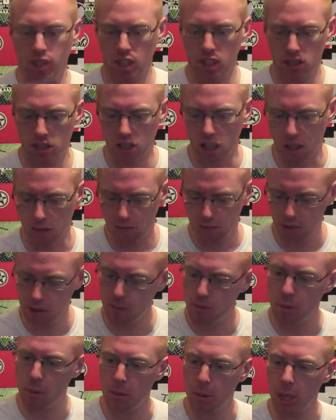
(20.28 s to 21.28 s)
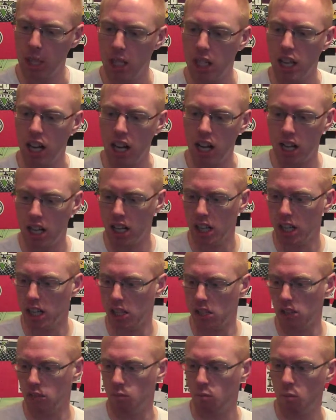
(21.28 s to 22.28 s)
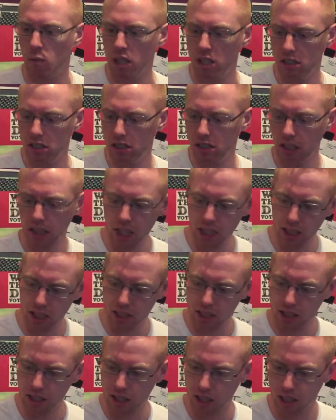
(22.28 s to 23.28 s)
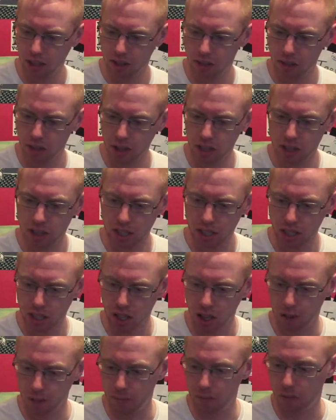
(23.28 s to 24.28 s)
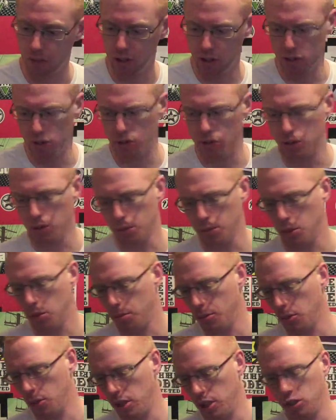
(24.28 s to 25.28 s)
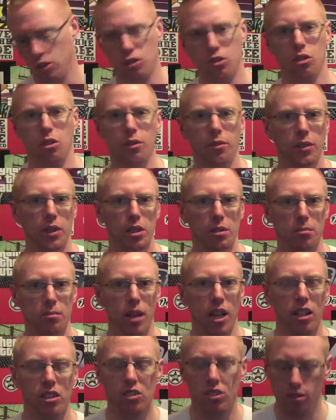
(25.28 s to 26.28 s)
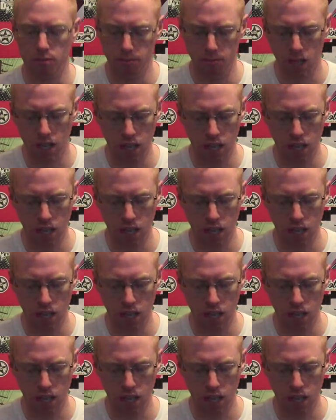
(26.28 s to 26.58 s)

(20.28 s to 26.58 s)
So, WWE Iron Will is an anthology of the WWE's toughest match.